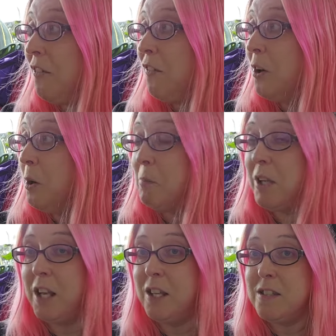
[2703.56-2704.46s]
for
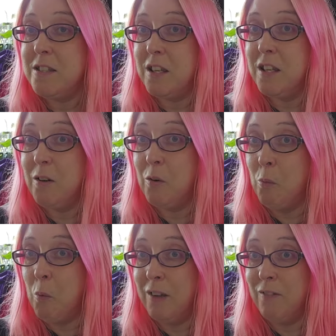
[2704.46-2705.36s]
updates,
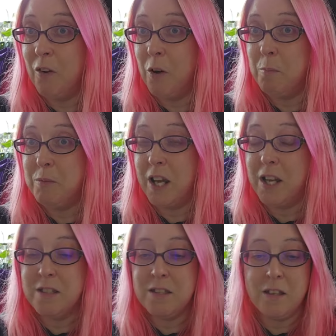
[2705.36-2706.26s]
wait for
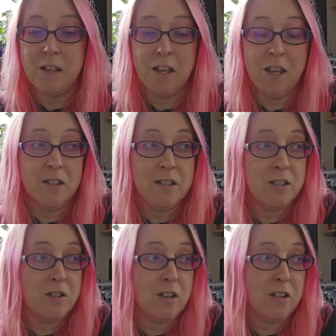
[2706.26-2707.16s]
updates, and,
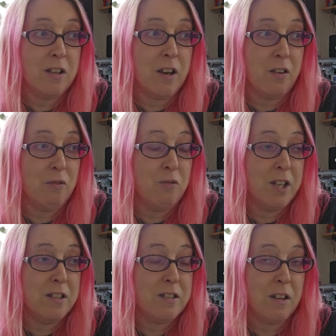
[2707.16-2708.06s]
you know,
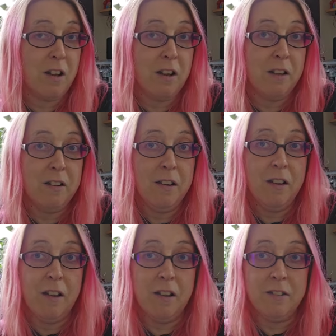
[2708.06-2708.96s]
restart.
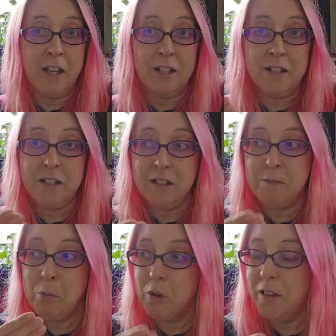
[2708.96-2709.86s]
And then it
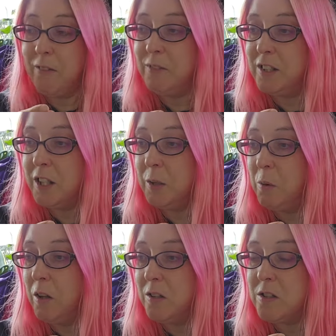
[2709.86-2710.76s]
did put that
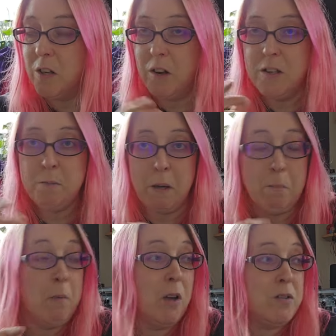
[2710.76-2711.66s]
video on. So I
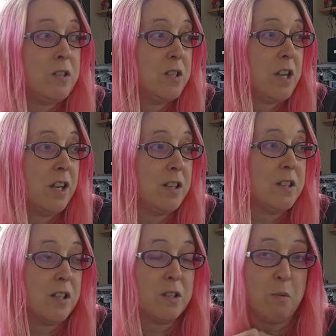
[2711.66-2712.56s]
spent most of the day
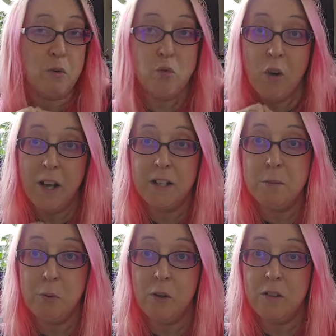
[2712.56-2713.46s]
yesterday as well trying
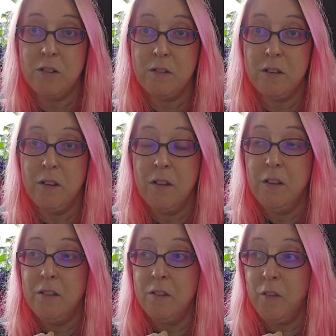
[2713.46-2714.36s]
to put
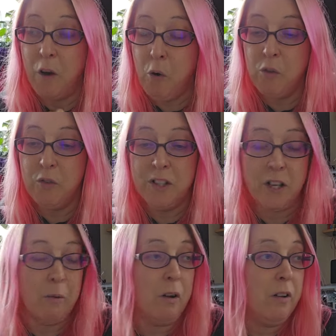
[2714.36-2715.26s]
that whole
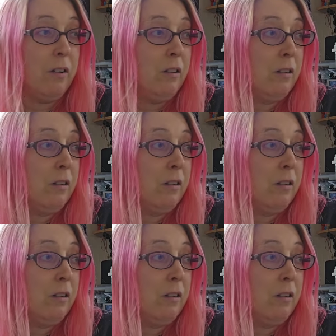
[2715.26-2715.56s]
video on.